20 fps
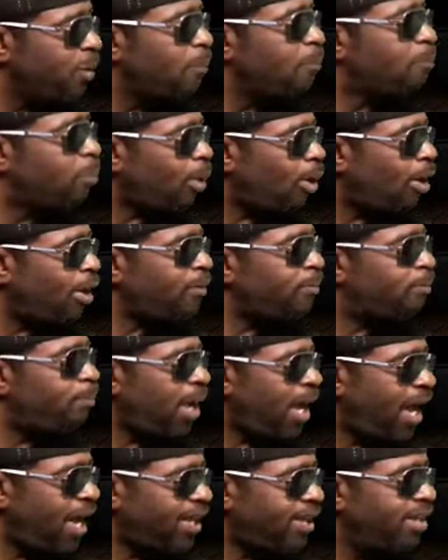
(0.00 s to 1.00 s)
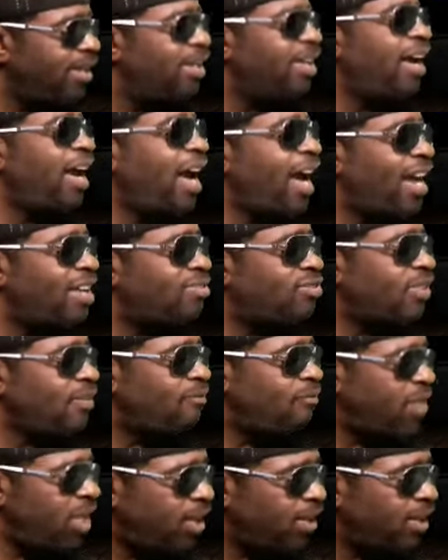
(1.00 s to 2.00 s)
brought back as the
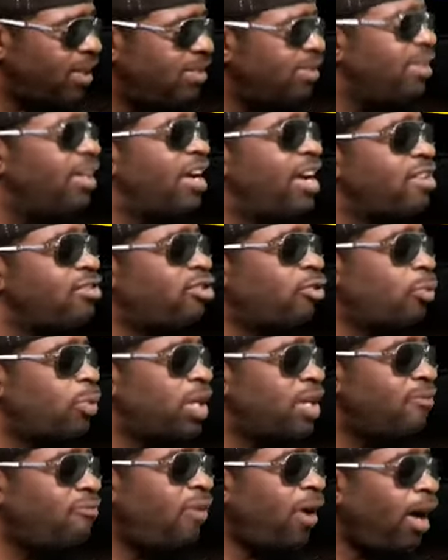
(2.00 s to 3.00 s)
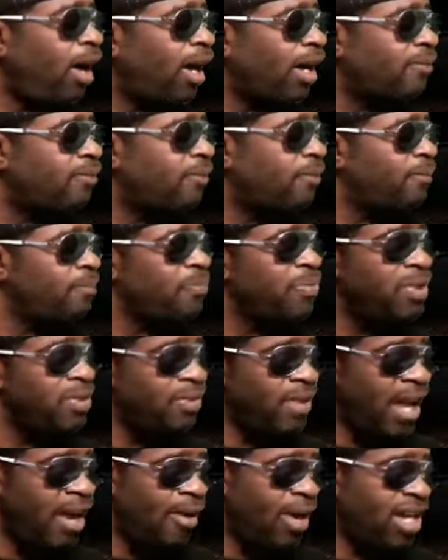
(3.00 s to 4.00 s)
villain in Scream 5.
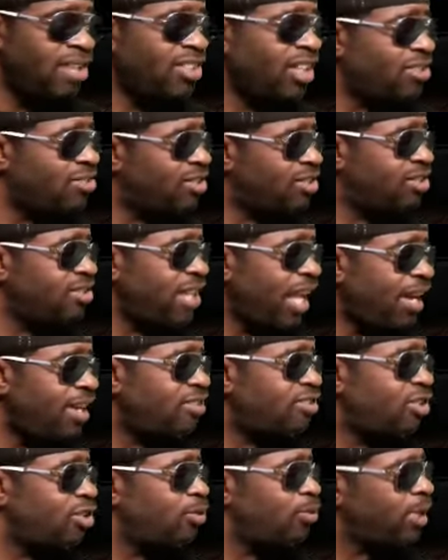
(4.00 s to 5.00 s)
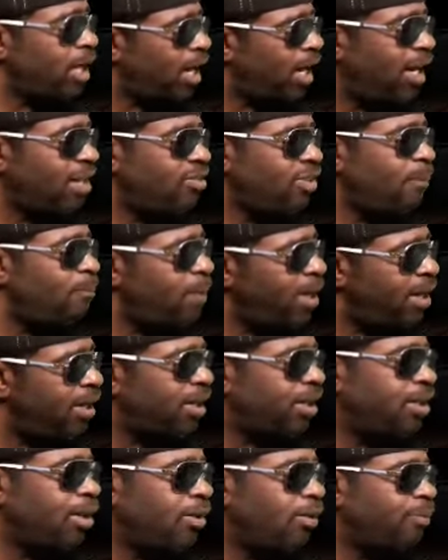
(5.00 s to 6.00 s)
Now, as I just stated to you guys a minute
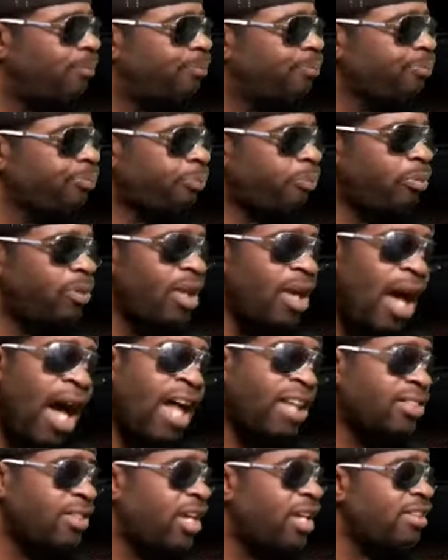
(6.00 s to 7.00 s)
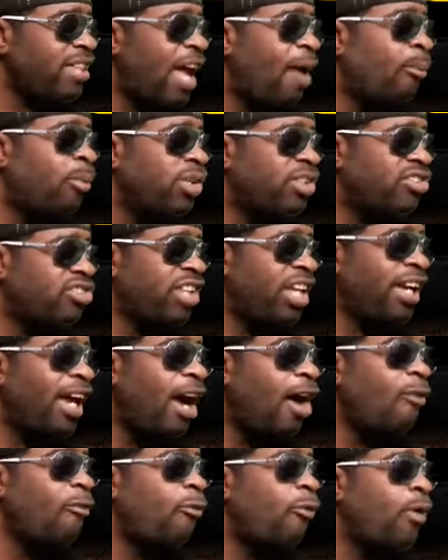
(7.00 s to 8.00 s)
ago, I think that would set
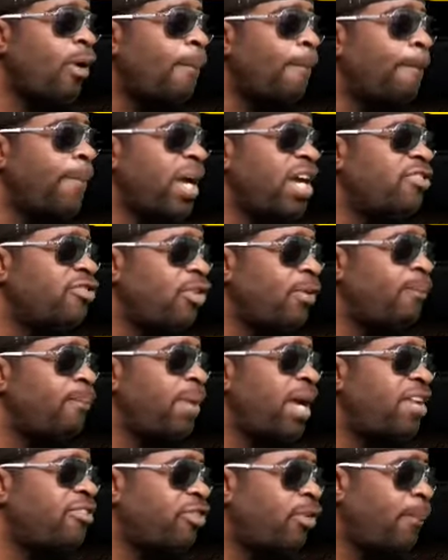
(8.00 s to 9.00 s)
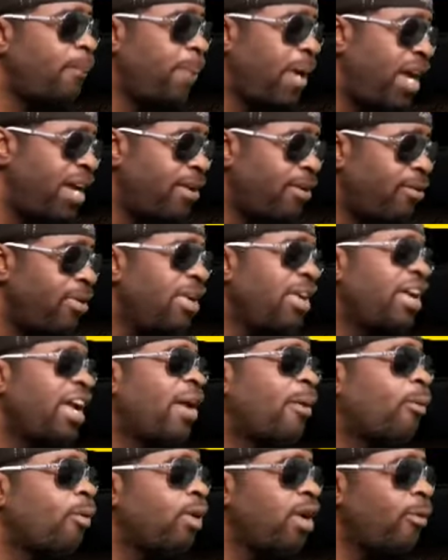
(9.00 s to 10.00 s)
out for a major, major banger.
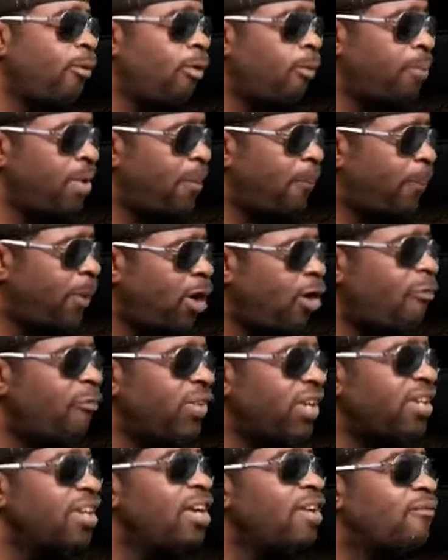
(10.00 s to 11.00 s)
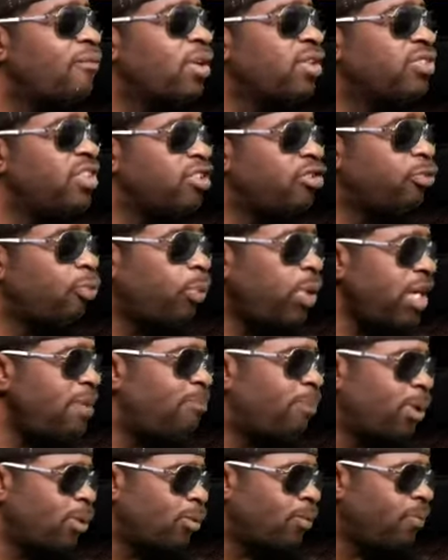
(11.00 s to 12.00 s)
It will be perfect for this
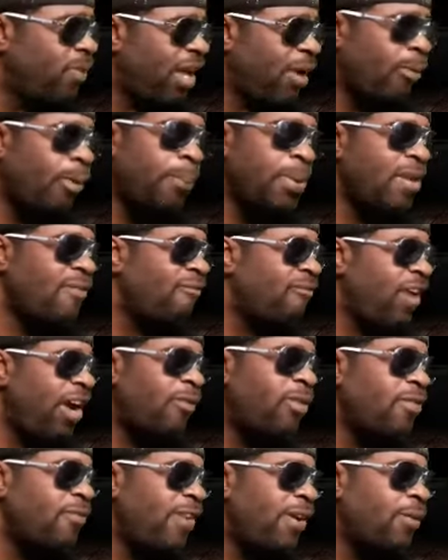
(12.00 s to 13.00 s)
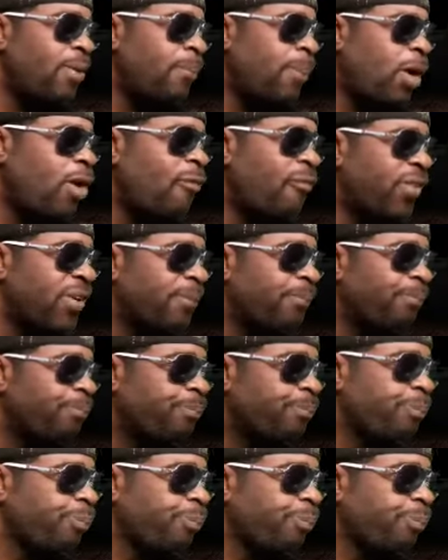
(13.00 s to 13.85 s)
reboot. It will be very, very perfect